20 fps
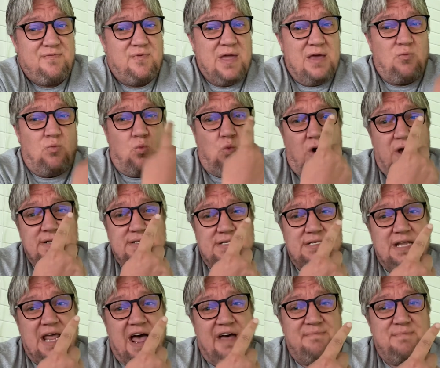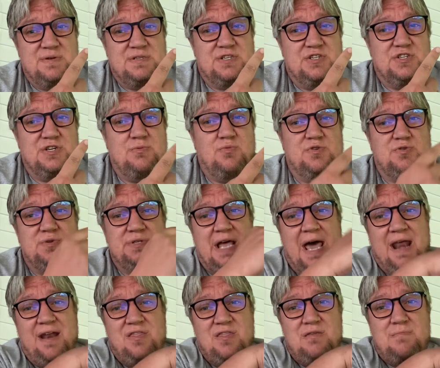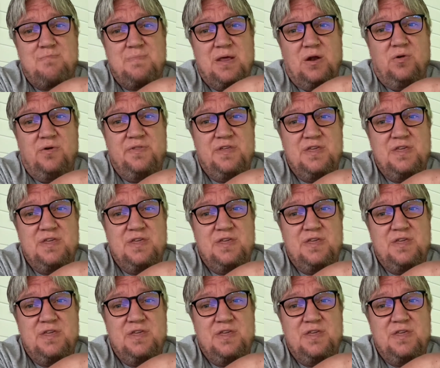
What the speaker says: We had one staff position, which was added in the middle of the